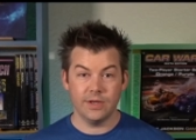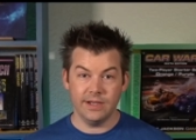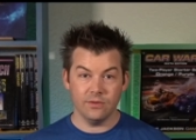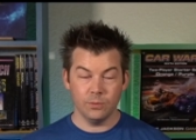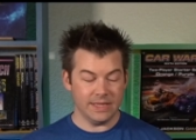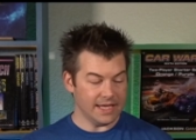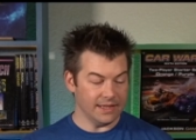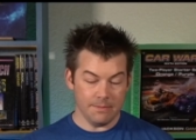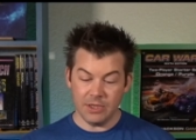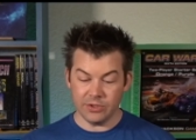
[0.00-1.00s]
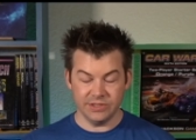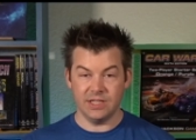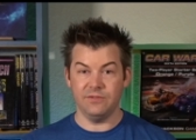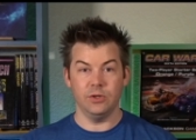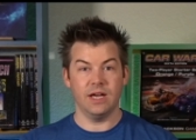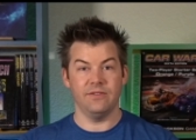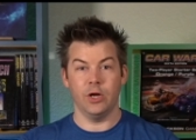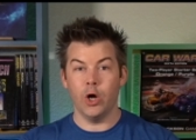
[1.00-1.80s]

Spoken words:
now with that, let me go ahead and just give you kind of an